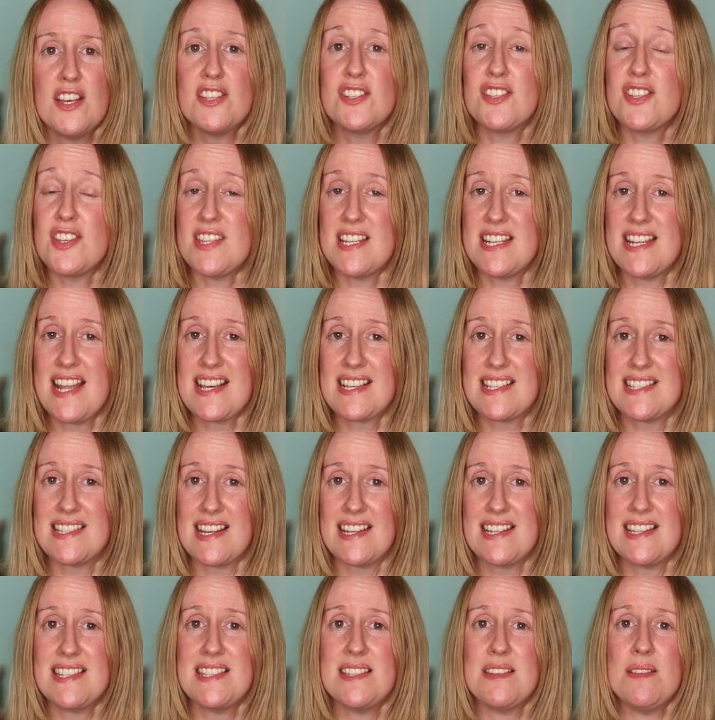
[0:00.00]
So the next
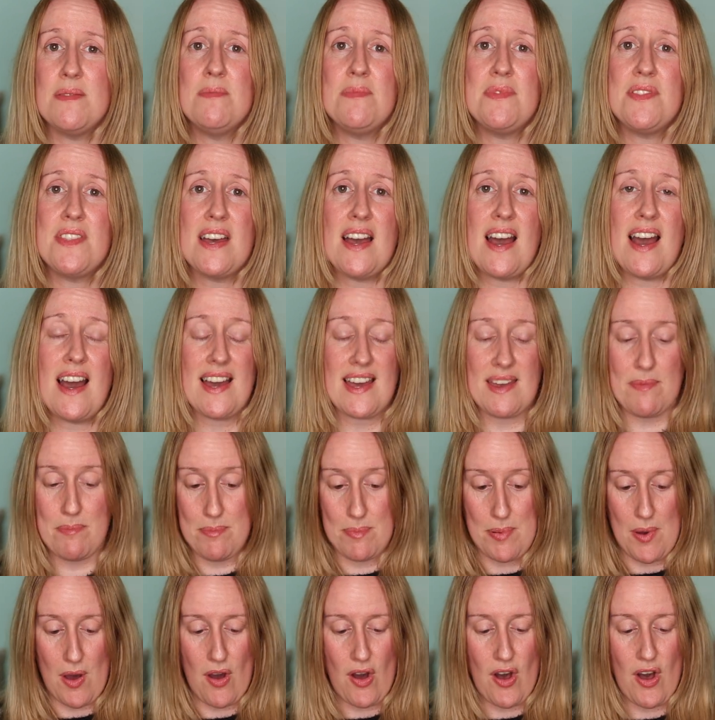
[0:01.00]
item that
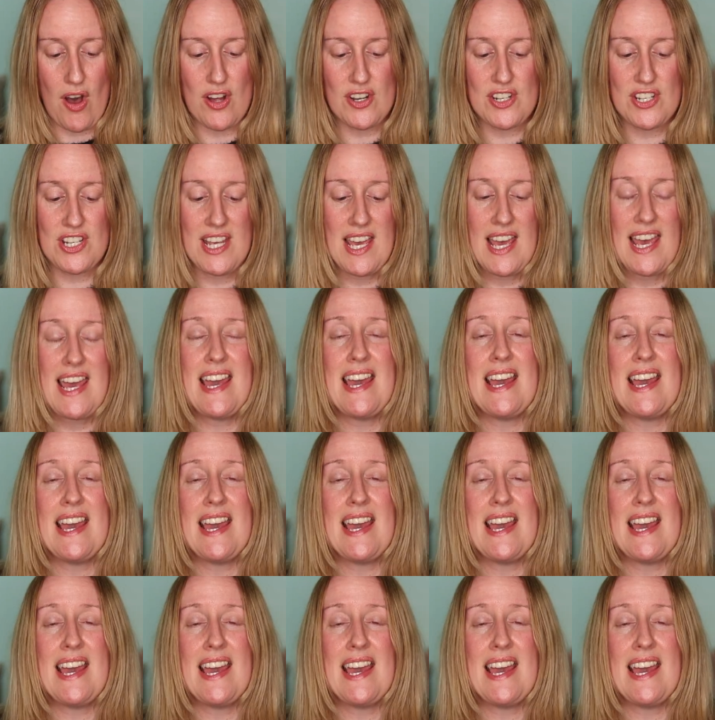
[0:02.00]
I bought